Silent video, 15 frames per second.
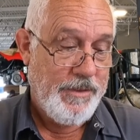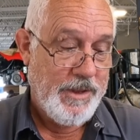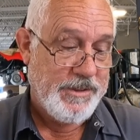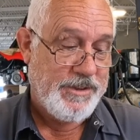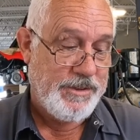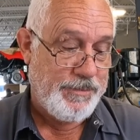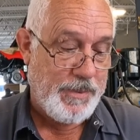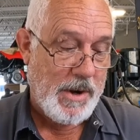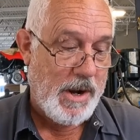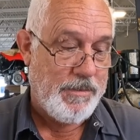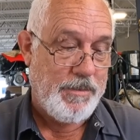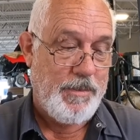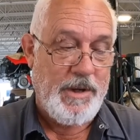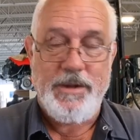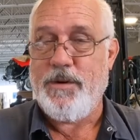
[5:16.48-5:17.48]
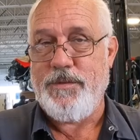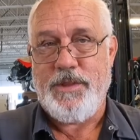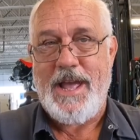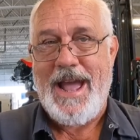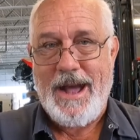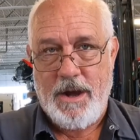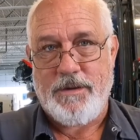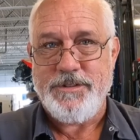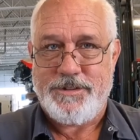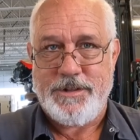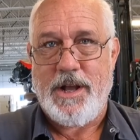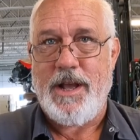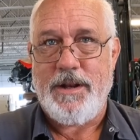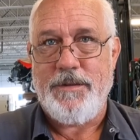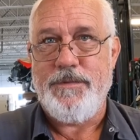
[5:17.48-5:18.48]
This is probably on the
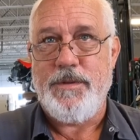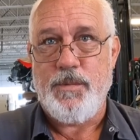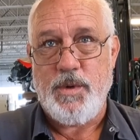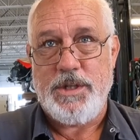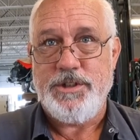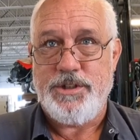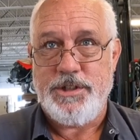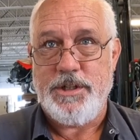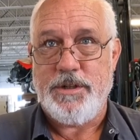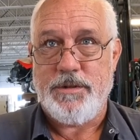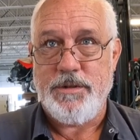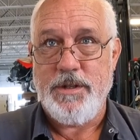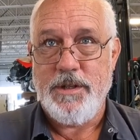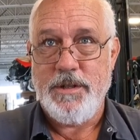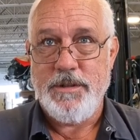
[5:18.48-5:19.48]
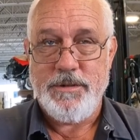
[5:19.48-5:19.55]
outside of the windshield,